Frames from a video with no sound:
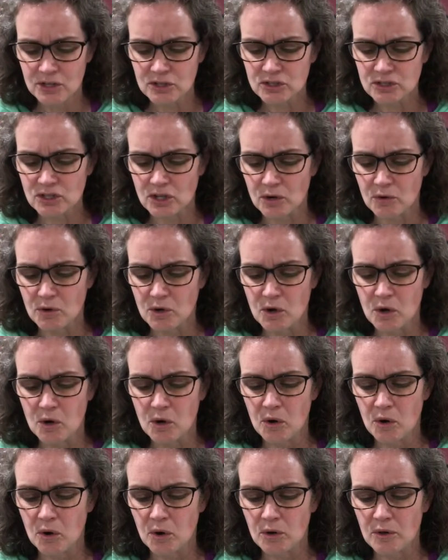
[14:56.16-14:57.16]
So
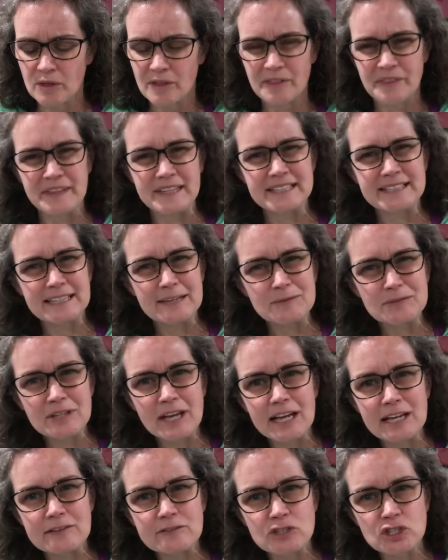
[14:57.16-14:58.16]
this seems
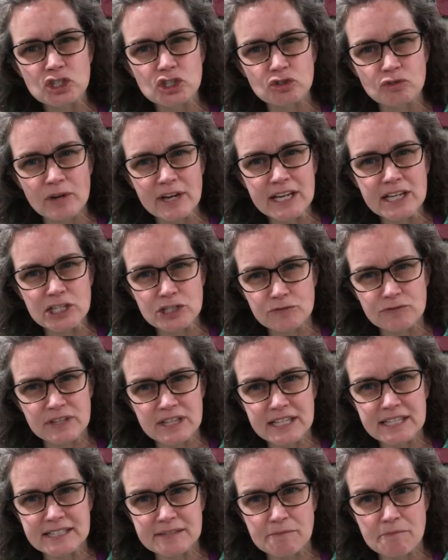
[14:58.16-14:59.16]
kind of strange for
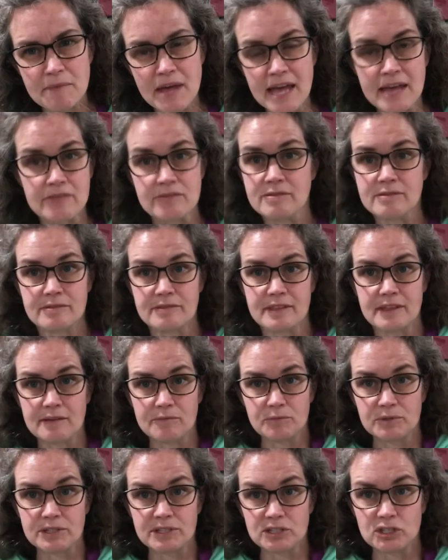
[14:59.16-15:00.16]
these men
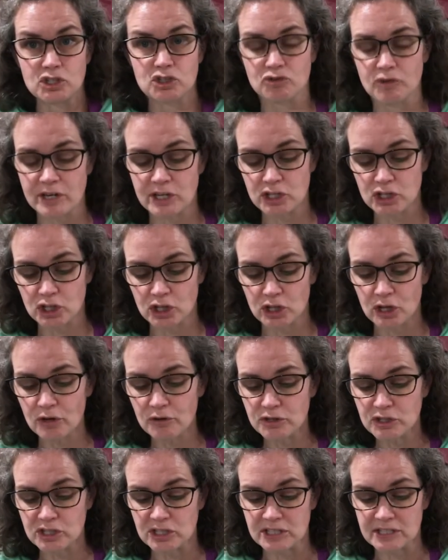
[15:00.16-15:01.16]
that, with these strange
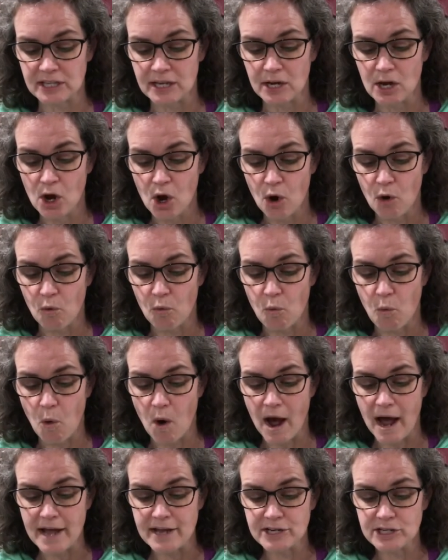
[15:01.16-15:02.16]
clothes to say,
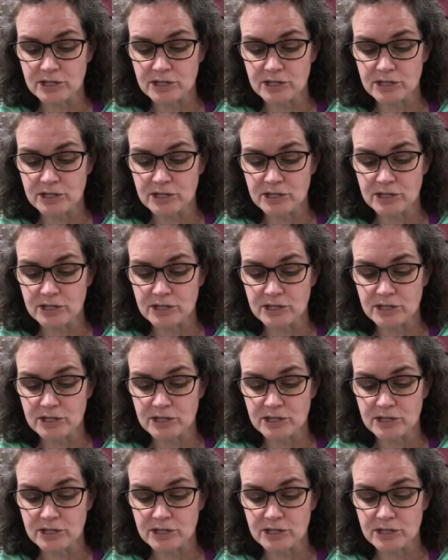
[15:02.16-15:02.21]
Why